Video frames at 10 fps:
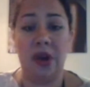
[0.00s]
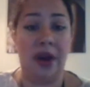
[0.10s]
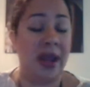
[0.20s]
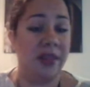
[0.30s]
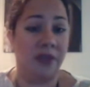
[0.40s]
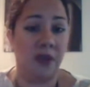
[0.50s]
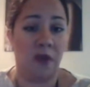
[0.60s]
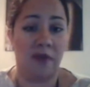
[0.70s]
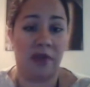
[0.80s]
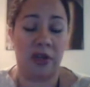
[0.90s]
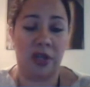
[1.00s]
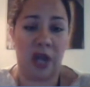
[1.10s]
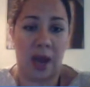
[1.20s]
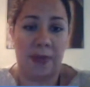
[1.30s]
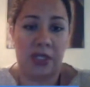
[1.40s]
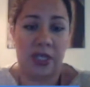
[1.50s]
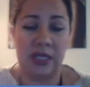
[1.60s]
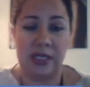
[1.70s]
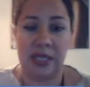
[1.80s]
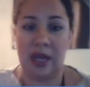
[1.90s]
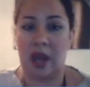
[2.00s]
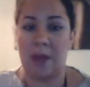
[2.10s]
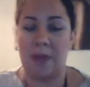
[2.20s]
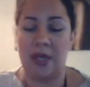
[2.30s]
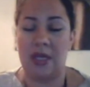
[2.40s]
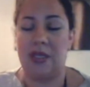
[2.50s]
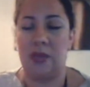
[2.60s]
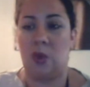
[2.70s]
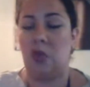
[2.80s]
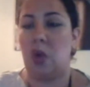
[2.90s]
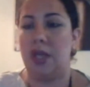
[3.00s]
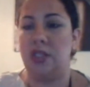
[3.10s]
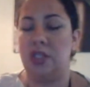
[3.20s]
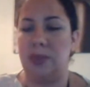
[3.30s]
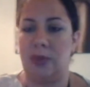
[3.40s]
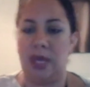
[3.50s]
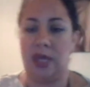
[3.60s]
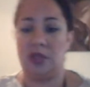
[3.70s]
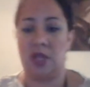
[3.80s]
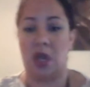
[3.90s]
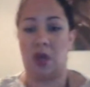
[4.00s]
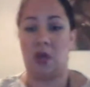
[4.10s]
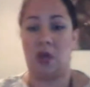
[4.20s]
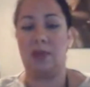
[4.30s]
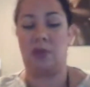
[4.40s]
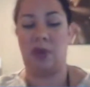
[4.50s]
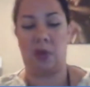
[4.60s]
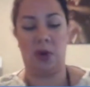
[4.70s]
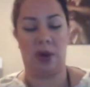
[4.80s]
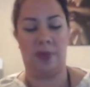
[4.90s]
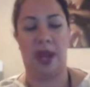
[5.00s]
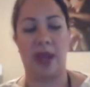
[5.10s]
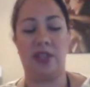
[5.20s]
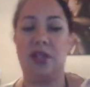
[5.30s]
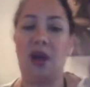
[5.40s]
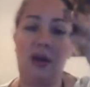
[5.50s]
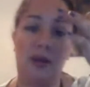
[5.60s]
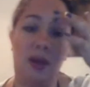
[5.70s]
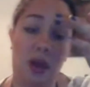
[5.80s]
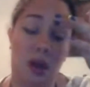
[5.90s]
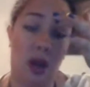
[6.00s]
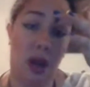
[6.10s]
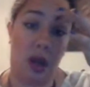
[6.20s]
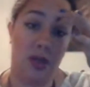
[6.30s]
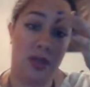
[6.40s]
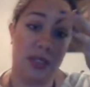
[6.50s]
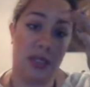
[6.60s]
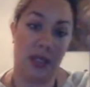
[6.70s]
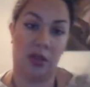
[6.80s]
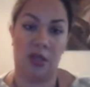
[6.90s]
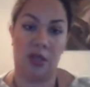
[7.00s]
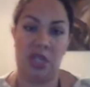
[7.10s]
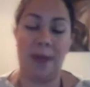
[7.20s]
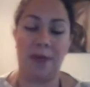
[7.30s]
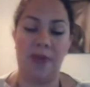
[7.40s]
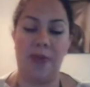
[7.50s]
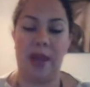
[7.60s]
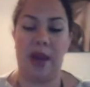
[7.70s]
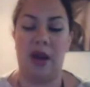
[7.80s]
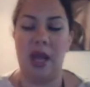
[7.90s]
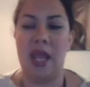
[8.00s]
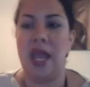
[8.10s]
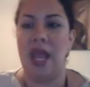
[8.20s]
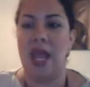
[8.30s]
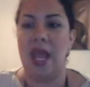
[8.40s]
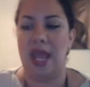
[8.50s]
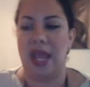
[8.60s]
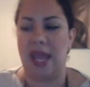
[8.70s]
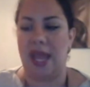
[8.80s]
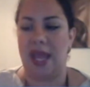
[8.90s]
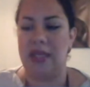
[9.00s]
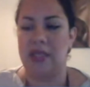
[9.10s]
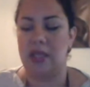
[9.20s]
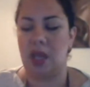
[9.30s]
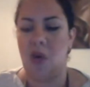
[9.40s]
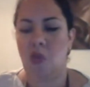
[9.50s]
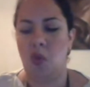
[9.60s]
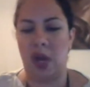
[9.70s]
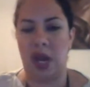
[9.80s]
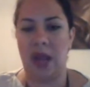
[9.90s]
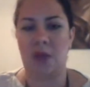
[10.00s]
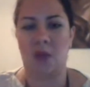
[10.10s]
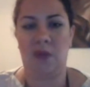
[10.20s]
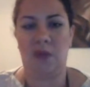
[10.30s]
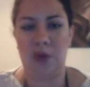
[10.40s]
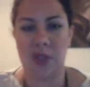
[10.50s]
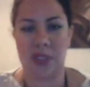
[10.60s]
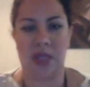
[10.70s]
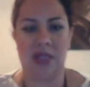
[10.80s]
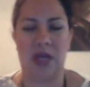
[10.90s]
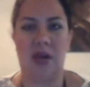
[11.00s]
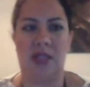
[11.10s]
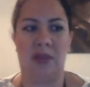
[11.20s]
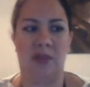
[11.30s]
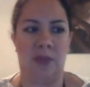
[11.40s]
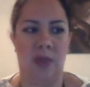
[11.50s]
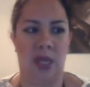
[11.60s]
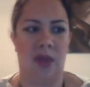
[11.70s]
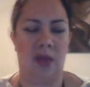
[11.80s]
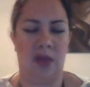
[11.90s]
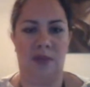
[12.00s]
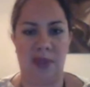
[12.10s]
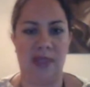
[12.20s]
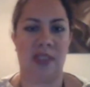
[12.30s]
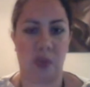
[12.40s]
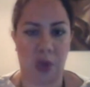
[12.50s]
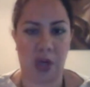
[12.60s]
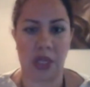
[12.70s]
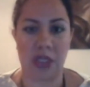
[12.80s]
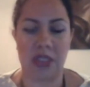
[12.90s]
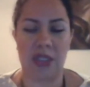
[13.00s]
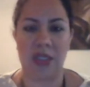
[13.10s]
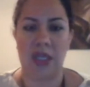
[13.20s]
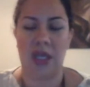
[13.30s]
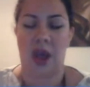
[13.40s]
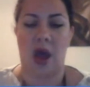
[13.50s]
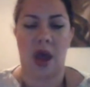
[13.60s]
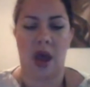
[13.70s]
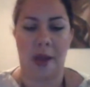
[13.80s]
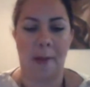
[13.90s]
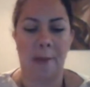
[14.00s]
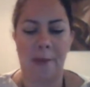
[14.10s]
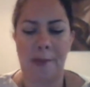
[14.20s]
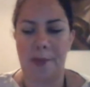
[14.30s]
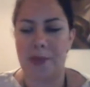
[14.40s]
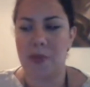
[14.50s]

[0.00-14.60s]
Pre-order it. The first 500 copies, you get a signed copy. It's worldwide shipping. So go ahead and pre-order it. But I actually talk on this in a chapter in there. And when I first got started in the business world, I